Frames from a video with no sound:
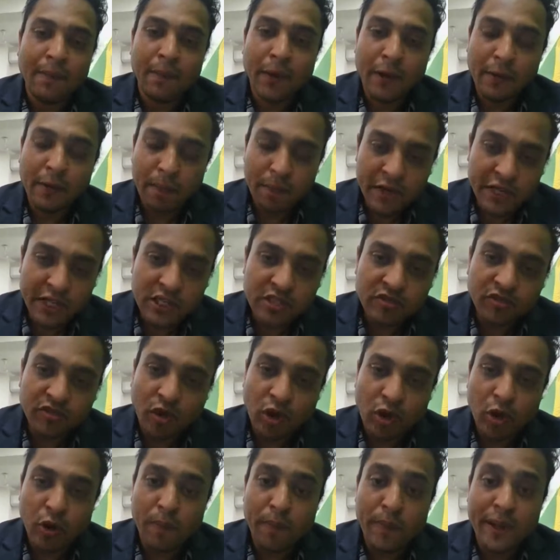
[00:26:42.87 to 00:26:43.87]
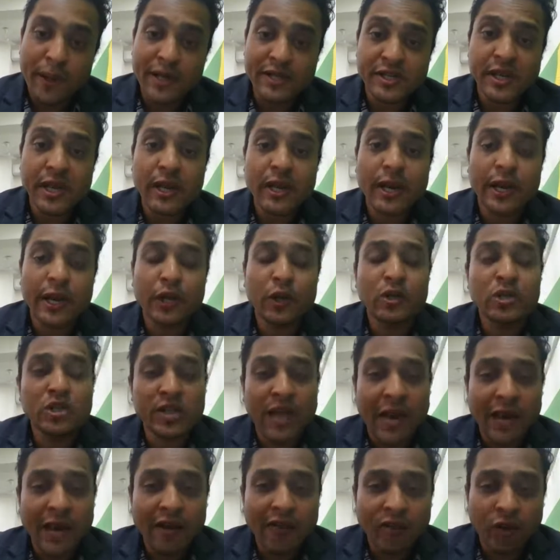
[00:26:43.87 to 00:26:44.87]
but please follow your passion and let your
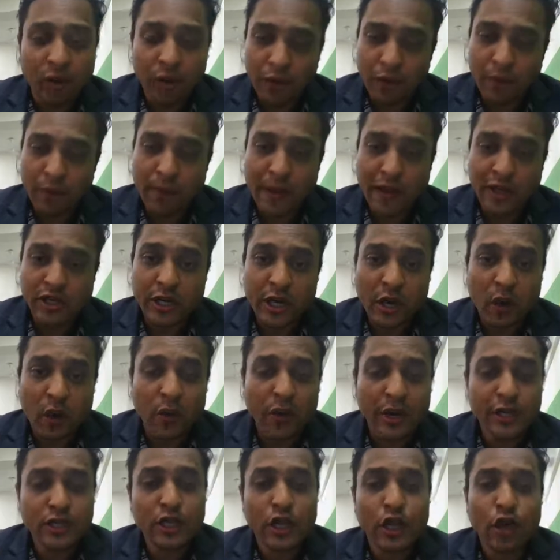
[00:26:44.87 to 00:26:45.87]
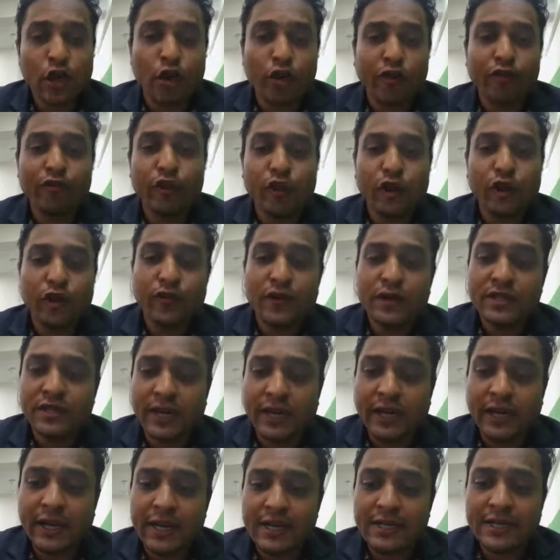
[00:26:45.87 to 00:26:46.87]
child follow the passion nowadays a lot of
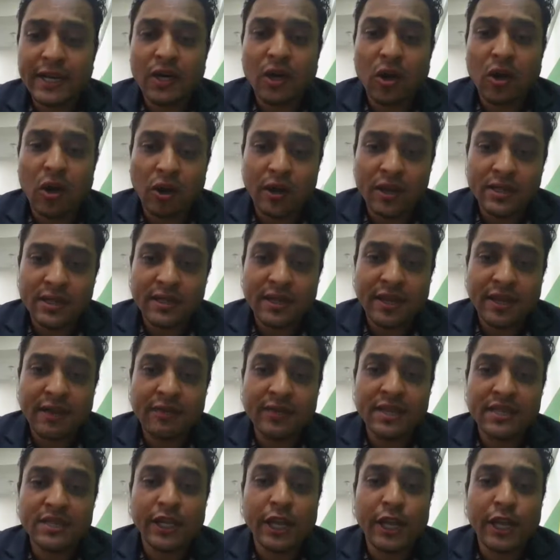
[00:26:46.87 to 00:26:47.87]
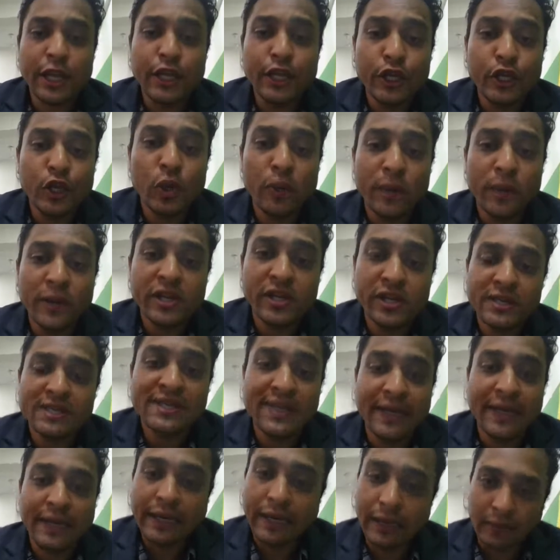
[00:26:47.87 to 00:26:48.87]
universities and colleges have this incubation
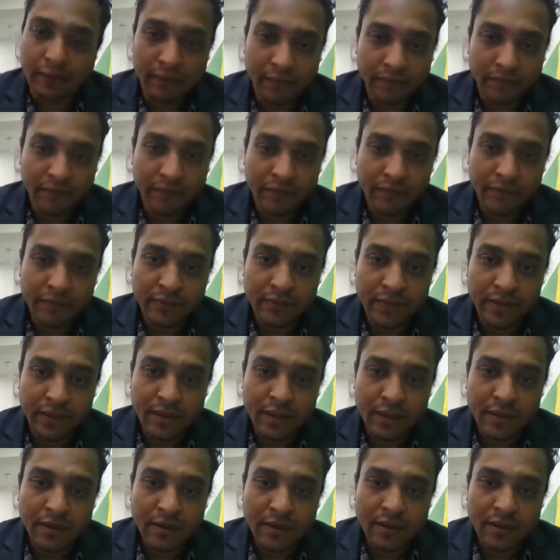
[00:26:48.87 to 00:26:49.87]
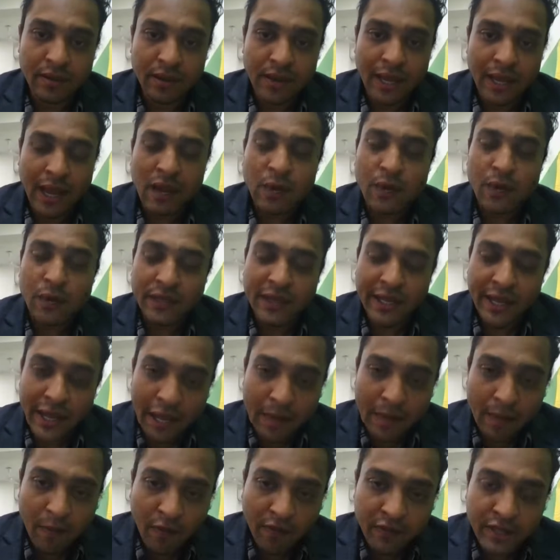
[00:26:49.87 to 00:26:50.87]
center and with the
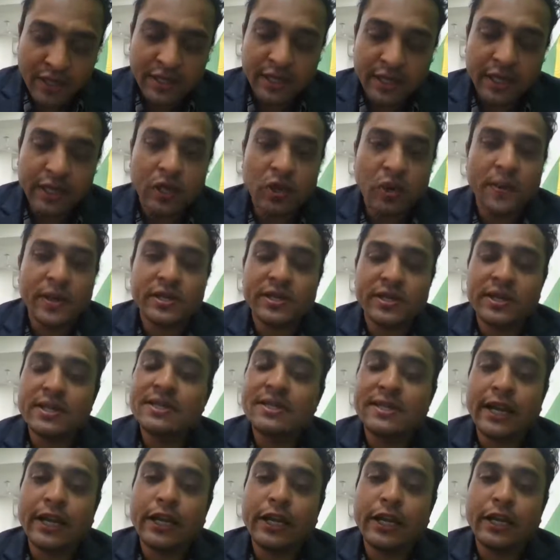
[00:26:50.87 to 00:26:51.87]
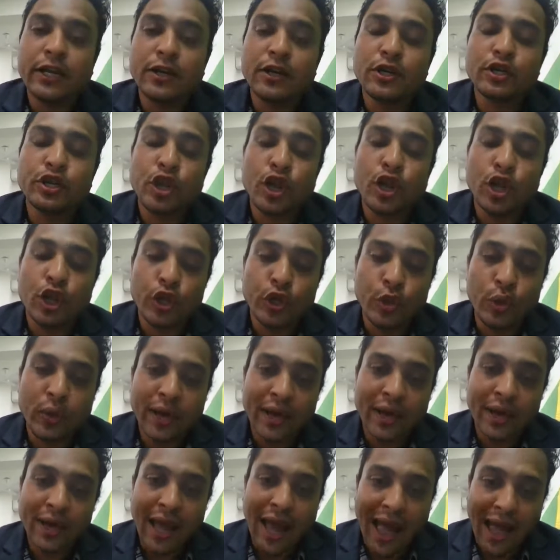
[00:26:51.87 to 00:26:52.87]
help of these incubation centers you
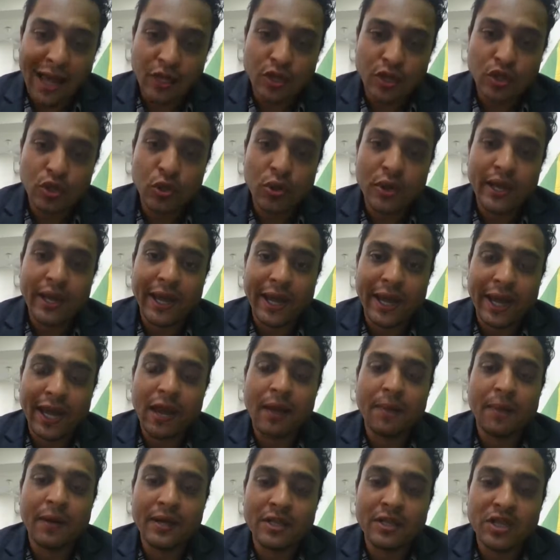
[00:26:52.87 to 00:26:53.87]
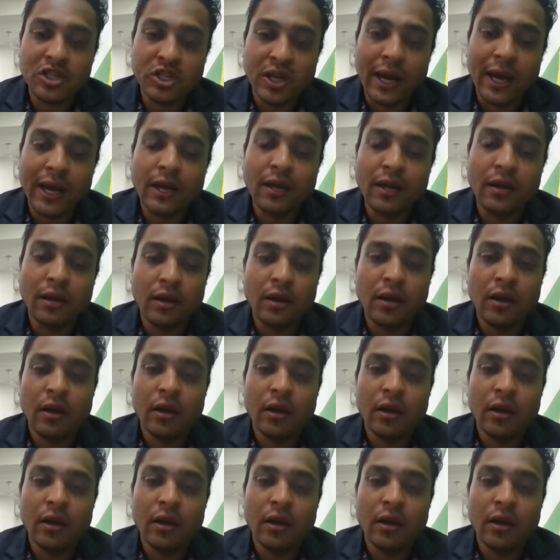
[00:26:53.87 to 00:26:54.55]
can actually help a child